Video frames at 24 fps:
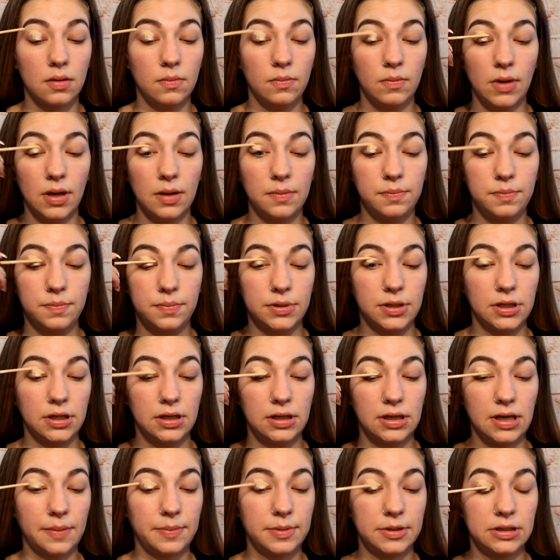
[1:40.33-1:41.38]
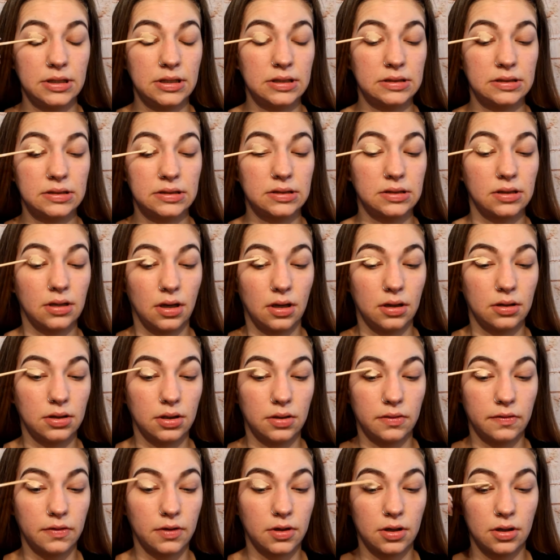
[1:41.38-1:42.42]
plopping this all
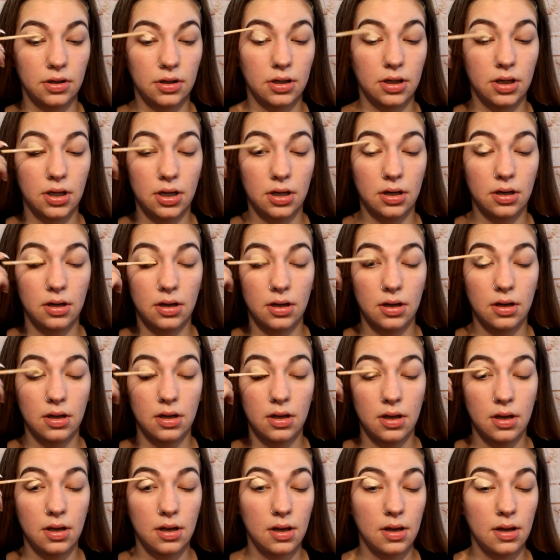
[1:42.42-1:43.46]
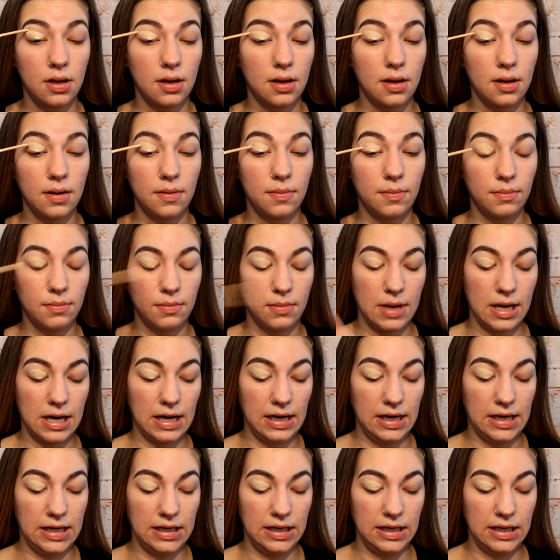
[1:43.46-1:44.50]
over my
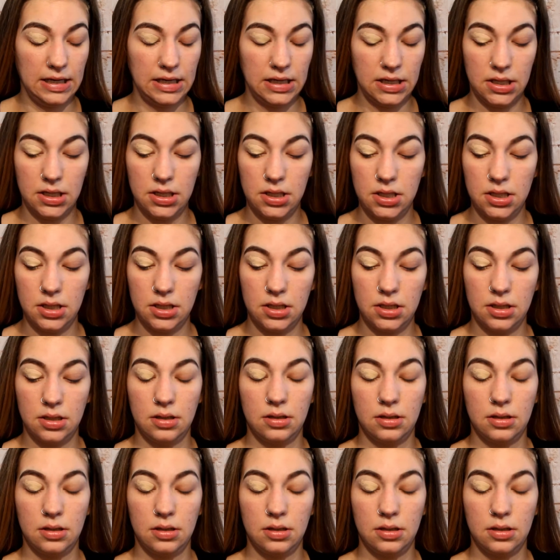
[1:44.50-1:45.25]
lid.